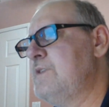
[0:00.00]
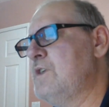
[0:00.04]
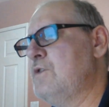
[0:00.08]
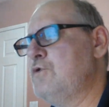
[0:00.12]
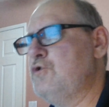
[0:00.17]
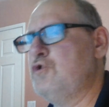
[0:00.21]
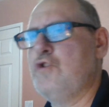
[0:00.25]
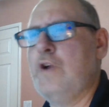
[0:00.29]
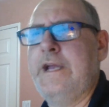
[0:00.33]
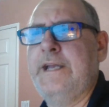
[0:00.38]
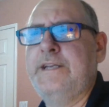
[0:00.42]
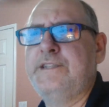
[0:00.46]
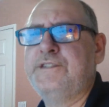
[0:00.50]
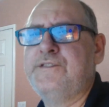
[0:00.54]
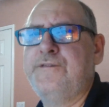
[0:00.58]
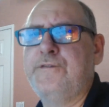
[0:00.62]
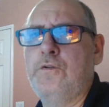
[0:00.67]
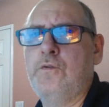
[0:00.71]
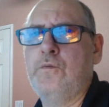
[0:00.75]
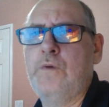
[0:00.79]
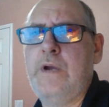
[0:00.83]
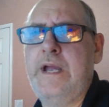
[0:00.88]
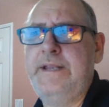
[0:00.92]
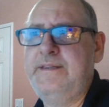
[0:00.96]

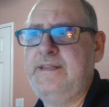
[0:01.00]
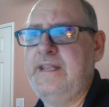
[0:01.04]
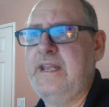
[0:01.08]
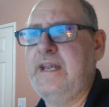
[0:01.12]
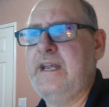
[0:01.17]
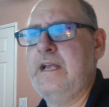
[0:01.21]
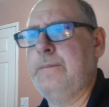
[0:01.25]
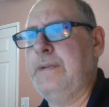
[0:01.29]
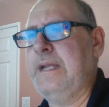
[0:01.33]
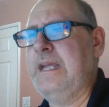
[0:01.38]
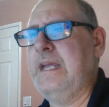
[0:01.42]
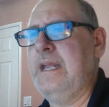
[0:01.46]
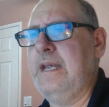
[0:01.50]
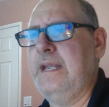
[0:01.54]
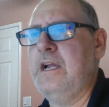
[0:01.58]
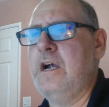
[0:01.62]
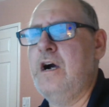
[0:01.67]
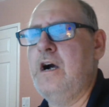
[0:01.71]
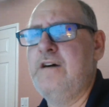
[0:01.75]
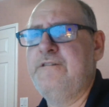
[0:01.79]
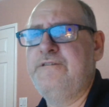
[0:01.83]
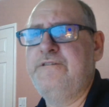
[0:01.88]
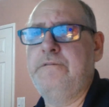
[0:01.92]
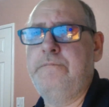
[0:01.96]
transfer rate that I'm getting
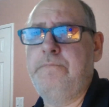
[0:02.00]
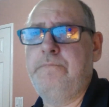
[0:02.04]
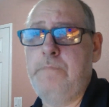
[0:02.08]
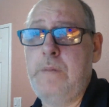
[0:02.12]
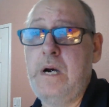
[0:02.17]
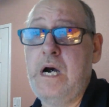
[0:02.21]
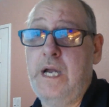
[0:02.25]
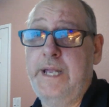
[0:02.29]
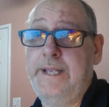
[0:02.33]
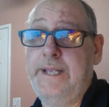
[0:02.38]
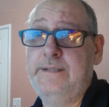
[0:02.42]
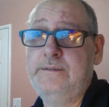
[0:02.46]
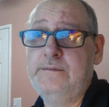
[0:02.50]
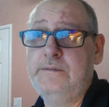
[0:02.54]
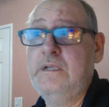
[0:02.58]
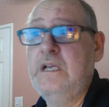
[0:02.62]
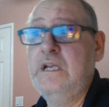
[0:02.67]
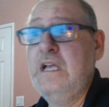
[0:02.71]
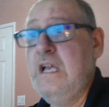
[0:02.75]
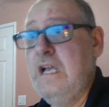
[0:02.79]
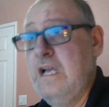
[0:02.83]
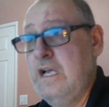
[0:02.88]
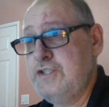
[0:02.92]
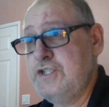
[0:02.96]
off of mine.
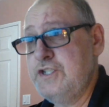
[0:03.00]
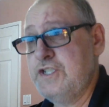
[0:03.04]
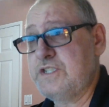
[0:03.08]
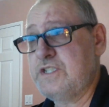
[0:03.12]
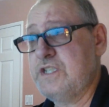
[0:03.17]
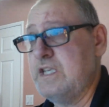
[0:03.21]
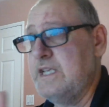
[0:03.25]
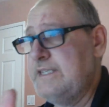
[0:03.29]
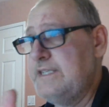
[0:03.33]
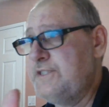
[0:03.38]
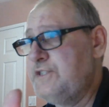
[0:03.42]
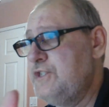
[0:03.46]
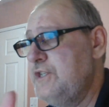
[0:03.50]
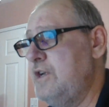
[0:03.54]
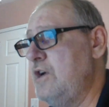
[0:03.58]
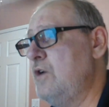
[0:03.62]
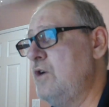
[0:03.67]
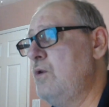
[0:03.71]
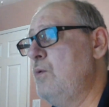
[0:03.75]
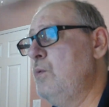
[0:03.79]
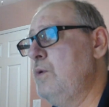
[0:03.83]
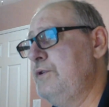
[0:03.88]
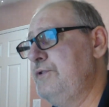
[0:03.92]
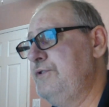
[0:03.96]
Just to let you know,
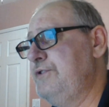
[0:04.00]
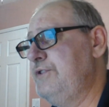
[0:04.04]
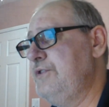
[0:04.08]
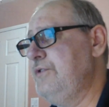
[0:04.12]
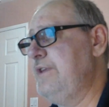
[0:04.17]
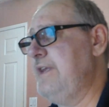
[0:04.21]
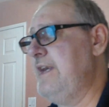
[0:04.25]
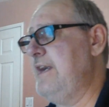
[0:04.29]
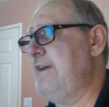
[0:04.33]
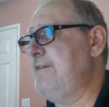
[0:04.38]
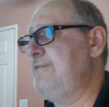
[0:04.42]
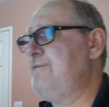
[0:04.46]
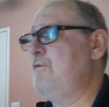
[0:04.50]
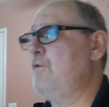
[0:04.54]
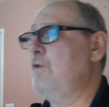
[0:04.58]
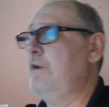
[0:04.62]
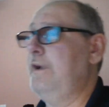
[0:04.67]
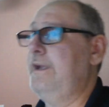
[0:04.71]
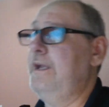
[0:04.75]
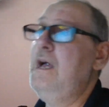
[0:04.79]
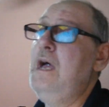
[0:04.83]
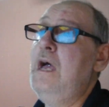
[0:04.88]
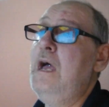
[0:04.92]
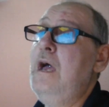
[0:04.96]
we'll do that for
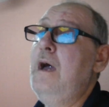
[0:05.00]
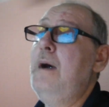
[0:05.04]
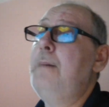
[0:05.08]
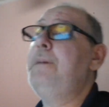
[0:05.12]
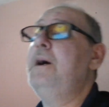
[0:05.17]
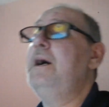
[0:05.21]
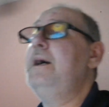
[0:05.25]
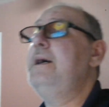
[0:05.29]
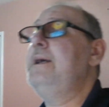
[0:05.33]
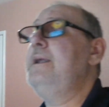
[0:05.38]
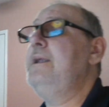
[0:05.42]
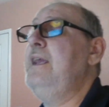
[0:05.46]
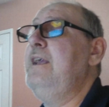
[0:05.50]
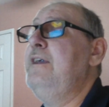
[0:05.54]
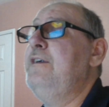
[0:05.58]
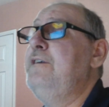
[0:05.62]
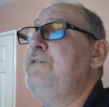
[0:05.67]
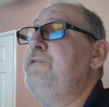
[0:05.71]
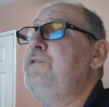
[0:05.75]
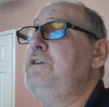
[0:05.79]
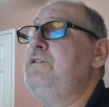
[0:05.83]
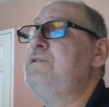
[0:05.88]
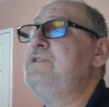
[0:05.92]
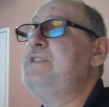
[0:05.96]
you. But
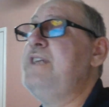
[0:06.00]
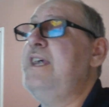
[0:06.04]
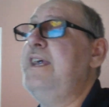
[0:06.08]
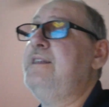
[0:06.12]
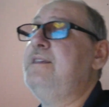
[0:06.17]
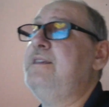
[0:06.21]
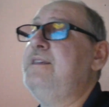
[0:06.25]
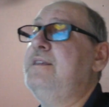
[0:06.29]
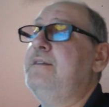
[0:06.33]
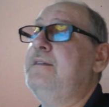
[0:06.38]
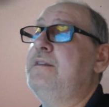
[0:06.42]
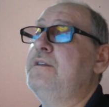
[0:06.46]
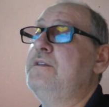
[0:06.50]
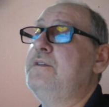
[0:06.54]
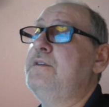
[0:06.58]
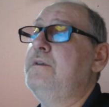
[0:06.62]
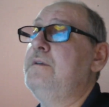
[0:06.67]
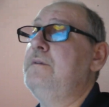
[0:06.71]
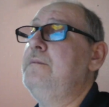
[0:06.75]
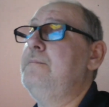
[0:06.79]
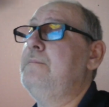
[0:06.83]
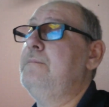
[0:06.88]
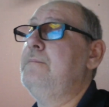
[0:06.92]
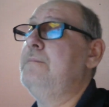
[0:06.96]
if you take
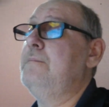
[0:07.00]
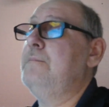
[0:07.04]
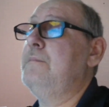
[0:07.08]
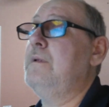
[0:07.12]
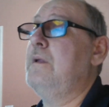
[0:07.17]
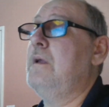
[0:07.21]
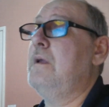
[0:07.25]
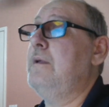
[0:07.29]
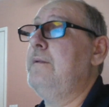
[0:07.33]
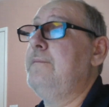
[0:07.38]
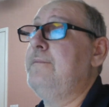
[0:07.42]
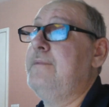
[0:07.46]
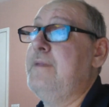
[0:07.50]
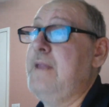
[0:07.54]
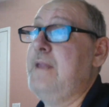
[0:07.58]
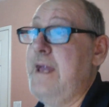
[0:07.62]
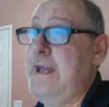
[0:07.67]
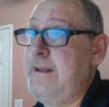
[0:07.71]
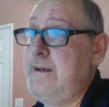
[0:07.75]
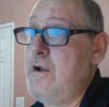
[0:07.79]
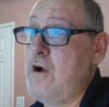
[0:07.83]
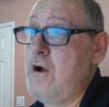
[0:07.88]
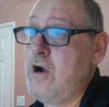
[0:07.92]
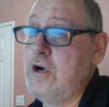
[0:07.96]

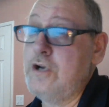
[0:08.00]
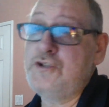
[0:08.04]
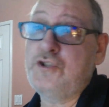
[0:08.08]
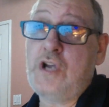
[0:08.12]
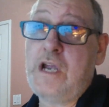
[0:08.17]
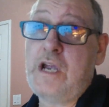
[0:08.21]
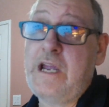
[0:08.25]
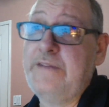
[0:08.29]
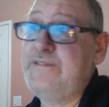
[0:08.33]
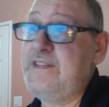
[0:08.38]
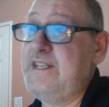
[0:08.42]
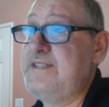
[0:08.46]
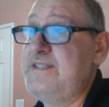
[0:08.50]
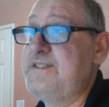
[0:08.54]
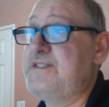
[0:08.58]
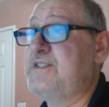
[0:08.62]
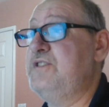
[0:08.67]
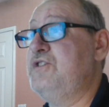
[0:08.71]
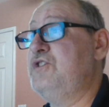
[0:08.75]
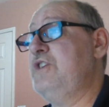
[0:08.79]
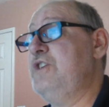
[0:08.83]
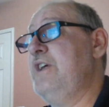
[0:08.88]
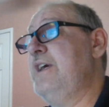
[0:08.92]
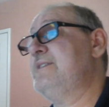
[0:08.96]
that hard drive they
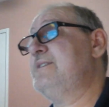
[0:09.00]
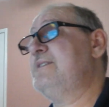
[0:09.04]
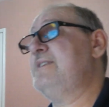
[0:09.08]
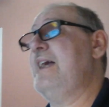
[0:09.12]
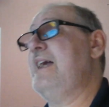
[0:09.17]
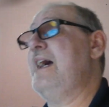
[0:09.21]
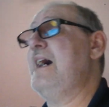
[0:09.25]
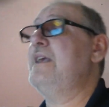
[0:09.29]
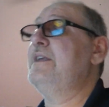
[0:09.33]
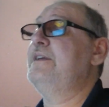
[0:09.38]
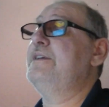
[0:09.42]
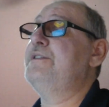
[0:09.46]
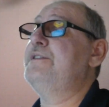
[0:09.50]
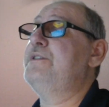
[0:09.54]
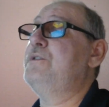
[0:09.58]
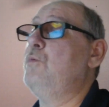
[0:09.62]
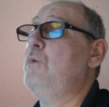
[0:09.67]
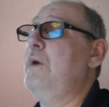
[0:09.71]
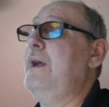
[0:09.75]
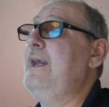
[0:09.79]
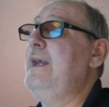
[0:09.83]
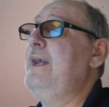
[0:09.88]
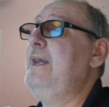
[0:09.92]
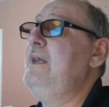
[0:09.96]
suggest out of the
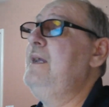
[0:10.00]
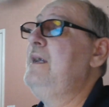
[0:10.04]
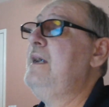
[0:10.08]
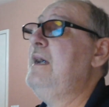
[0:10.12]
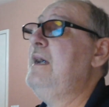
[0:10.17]
way,